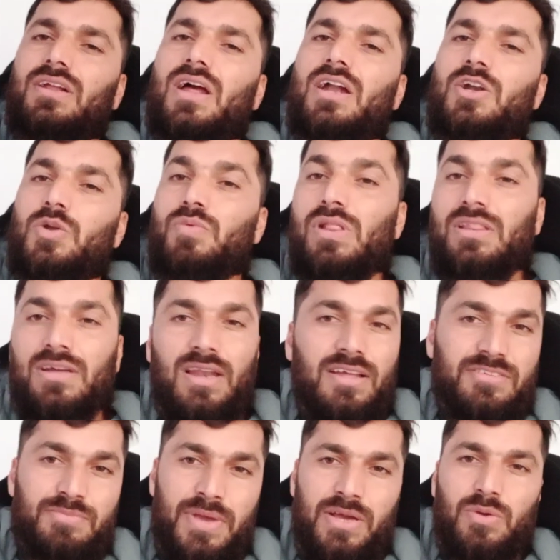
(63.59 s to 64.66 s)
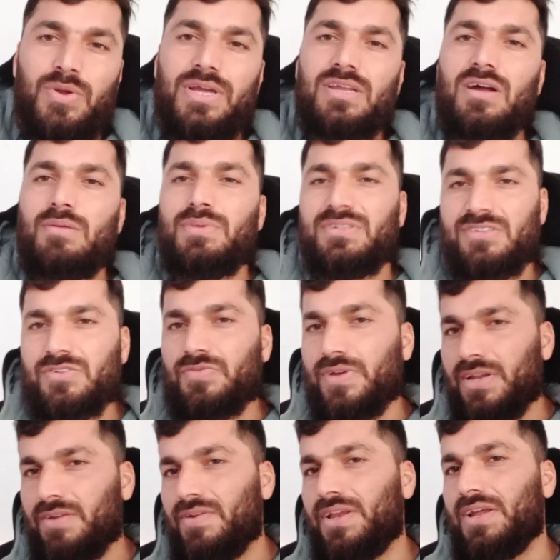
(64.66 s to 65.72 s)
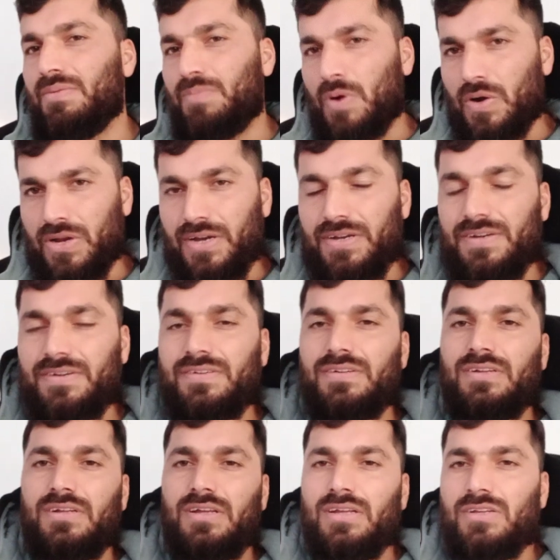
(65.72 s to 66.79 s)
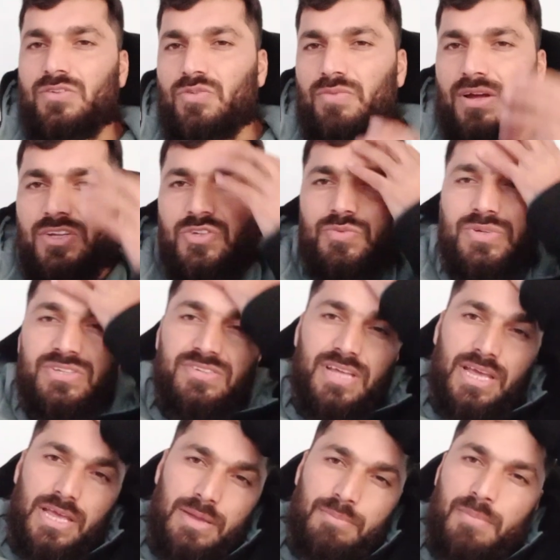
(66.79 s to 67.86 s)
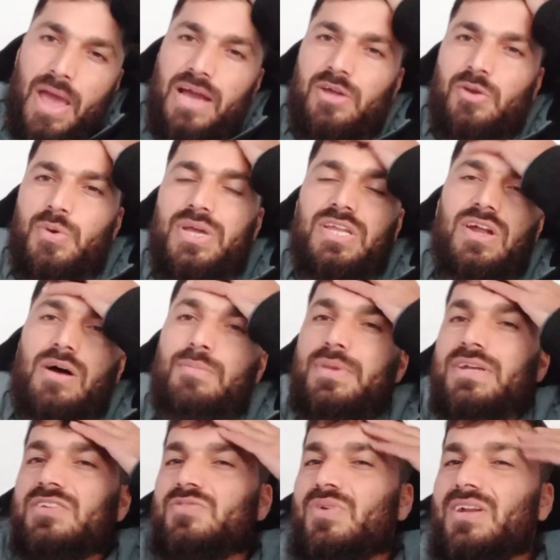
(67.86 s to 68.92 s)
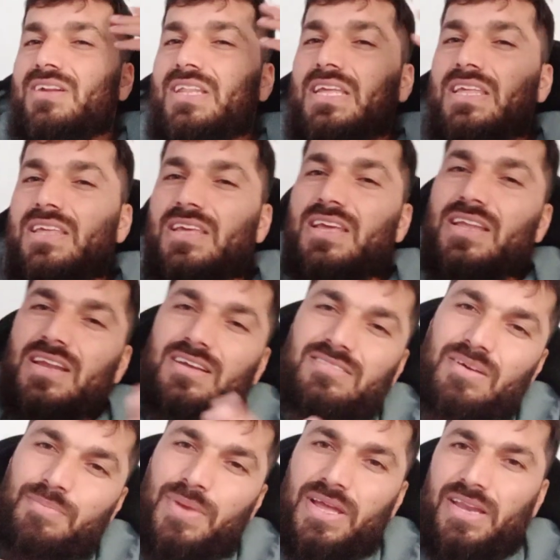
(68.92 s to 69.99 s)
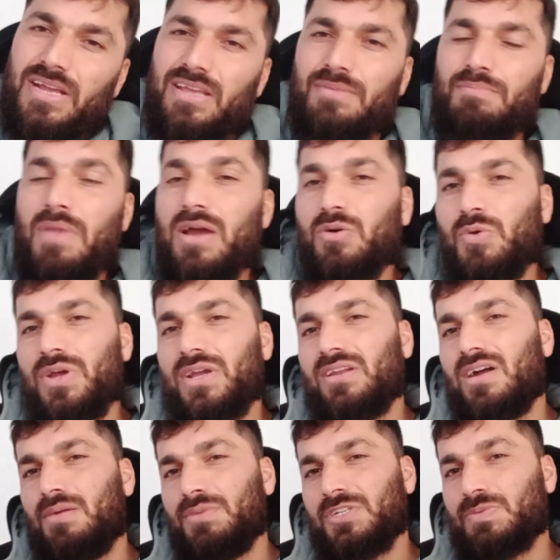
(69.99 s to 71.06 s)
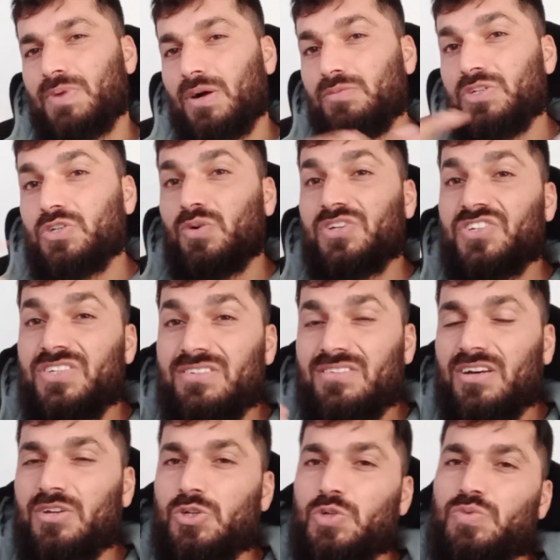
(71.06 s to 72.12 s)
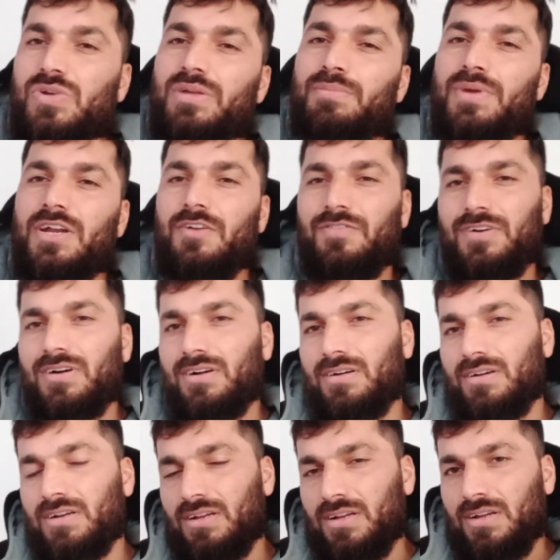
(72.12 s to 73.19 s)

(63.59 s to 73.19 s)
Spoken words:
And 12th class macroeconomics is very, very important. So once we say macroeconomics, what are the key areas of macroeconomics from which questions are usually made for